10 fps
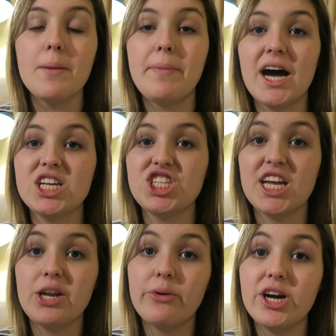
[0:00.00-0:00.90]
by
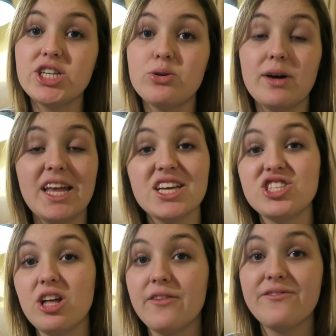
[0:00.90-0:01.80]
January 20th,
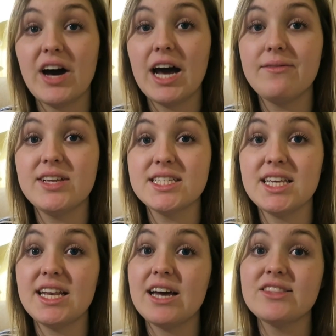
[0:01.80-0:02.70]
2005,
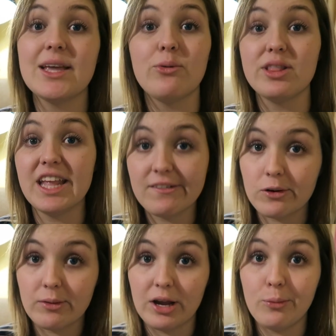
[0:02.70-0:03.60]
Disney announced they will
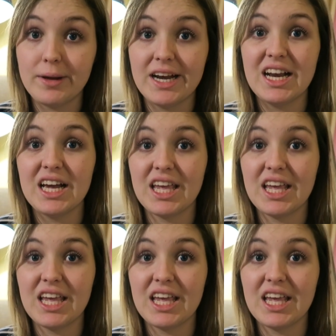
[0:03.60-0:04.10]
never reopen it